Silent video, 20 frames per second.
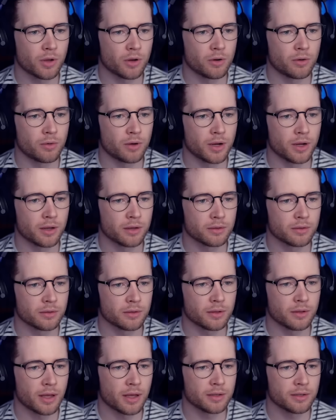know why
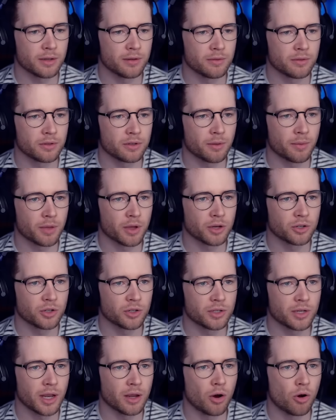that's even something I should
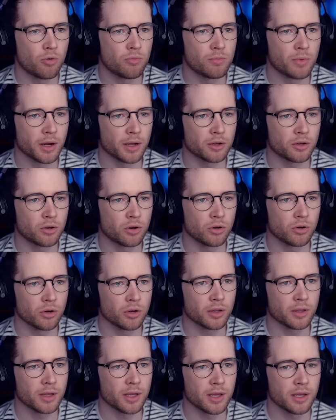say. Oh my god,
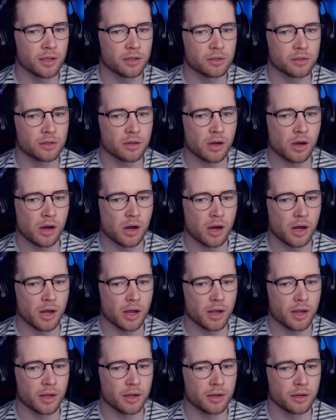look at this
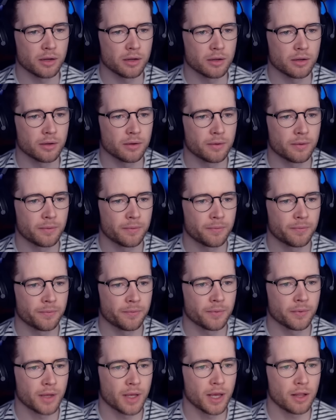guy.
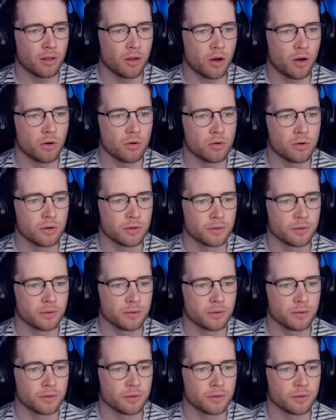Hello.